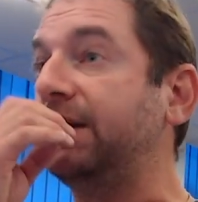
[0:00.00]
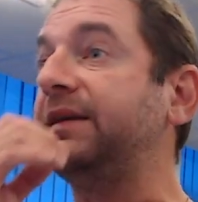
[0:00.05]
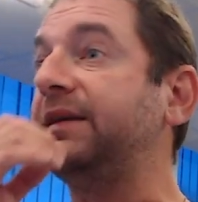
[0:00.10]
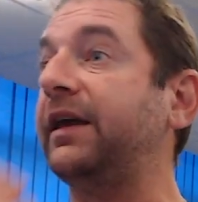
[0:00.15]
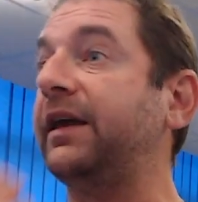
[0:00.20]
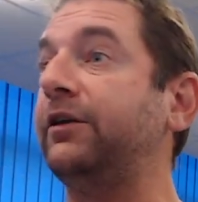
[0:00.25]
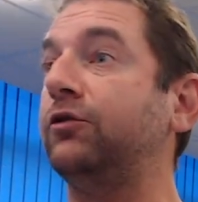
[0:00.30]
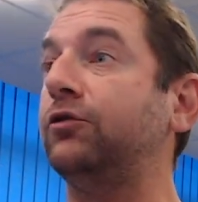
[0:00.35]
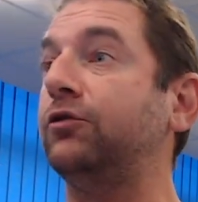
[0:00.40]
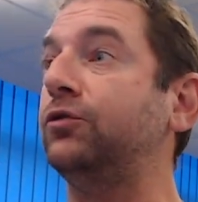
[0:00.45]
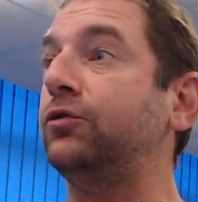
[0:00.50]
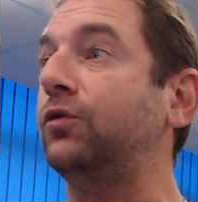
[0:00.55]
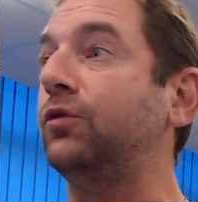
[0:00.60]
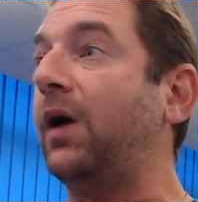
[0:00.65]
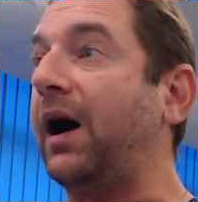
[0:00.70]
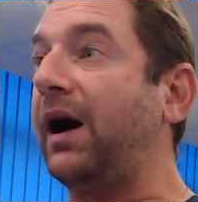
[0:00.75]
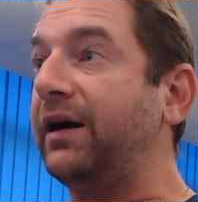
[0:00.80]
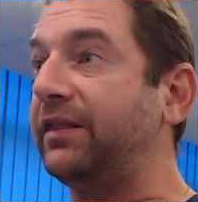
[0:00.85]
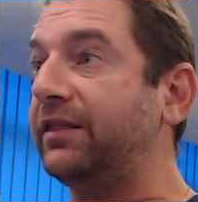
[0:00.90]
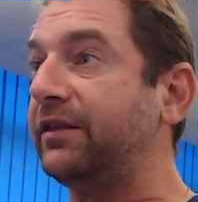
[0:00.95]
Can you do
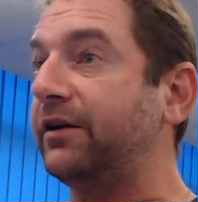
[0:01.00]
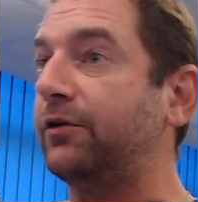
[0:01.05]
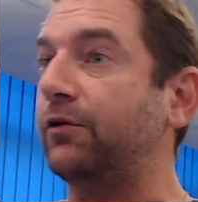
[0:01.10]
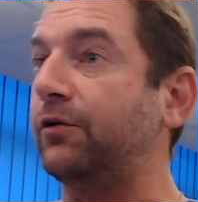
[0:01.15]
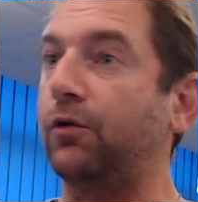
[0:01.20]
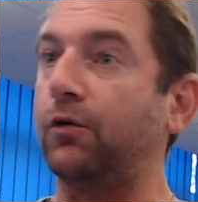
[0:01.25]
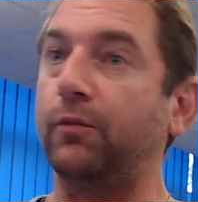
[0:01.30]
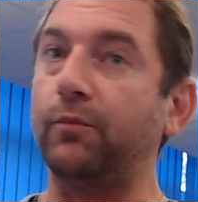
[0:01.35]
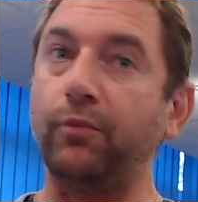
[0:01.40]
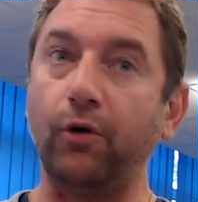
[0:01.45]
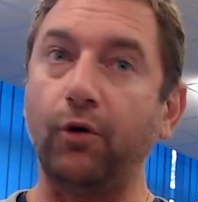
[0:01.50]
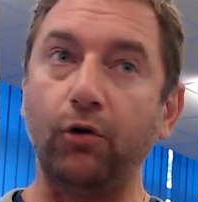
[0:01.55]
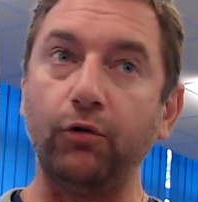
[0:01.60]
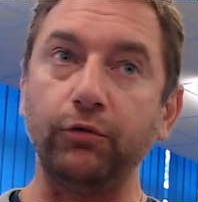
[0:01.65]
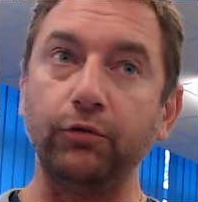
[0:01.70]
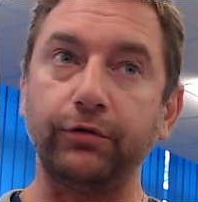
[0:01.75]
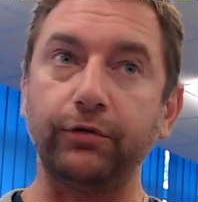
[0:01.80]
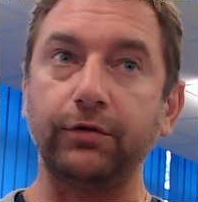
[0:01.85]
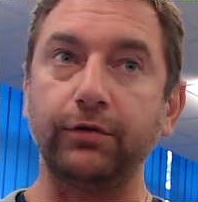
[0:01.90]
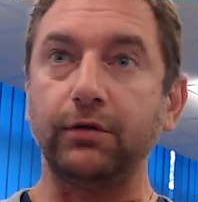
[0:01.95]
either or
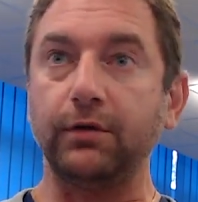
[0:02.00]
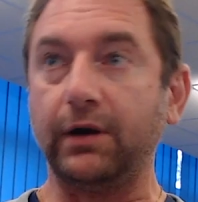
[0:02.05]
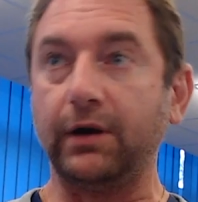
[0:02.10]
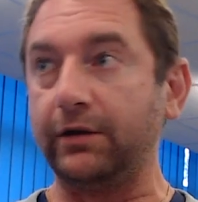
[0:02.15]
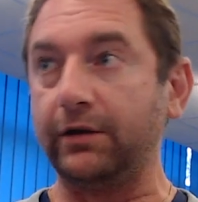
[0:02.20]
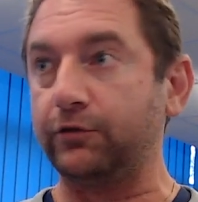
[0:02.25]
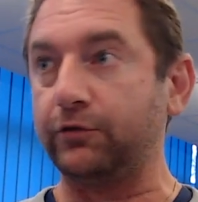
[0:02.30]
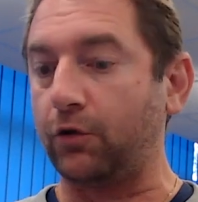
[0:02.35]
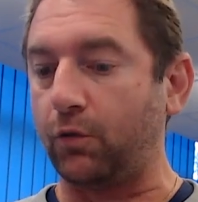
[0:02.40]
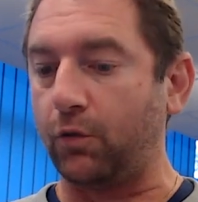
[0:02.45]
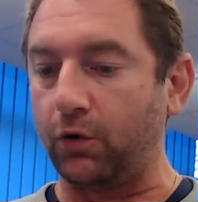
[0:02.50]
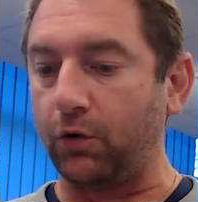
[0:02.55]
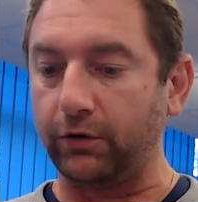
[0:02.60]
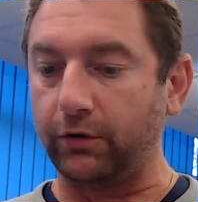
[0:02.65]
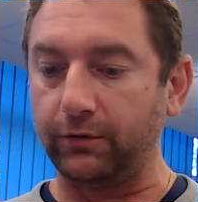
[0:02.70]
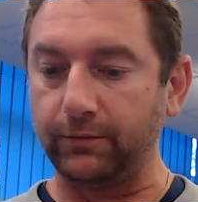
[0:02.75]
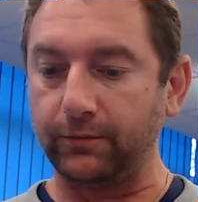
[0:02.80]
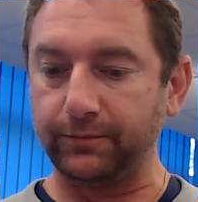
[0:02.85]
both, and so on?